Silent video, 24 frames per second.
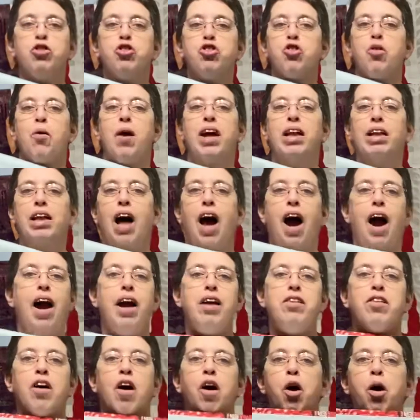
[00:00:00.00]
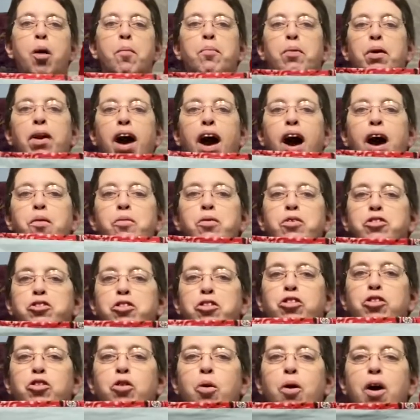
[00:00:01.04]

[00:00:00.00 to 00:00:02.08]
straight lines, but I would just go